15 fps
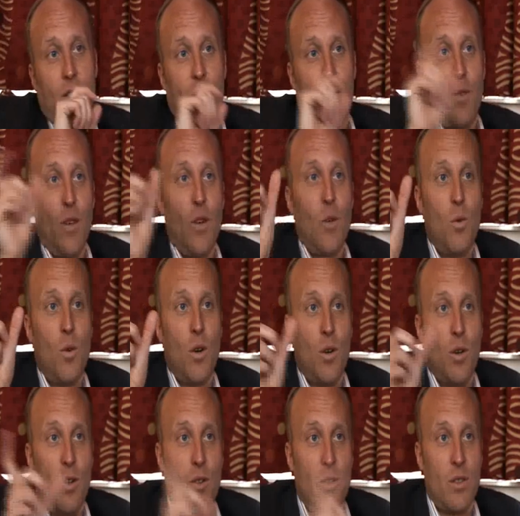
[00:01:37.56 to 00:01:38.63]
flow
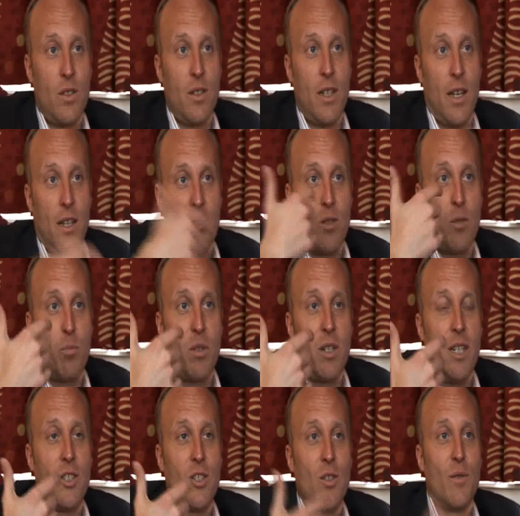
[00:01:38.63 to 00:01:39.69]
or the
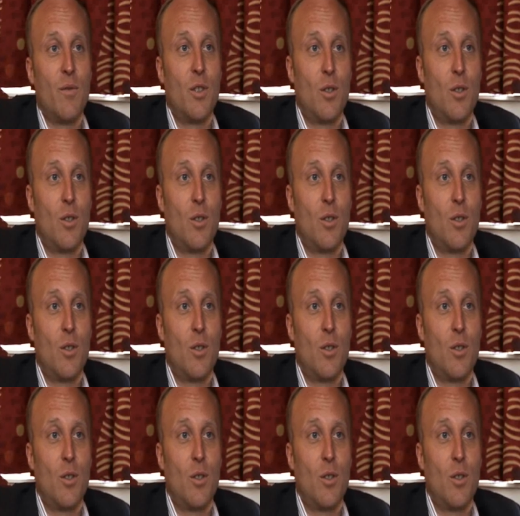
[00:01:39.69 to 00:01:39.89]
extrapolation of